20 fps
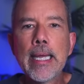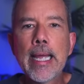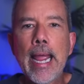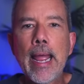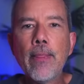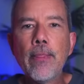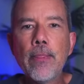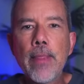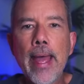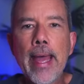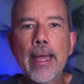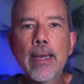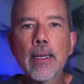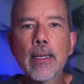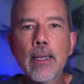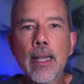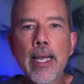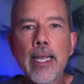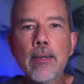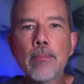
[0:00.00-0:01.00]
and that
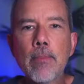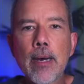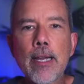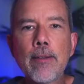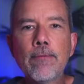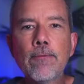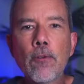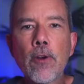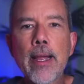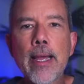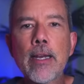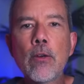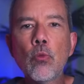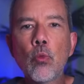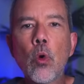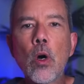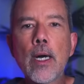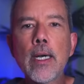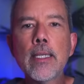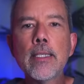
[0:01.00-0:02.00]
light, my friend,
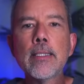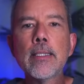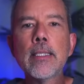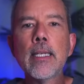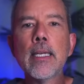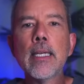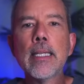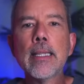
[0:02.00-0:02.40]
was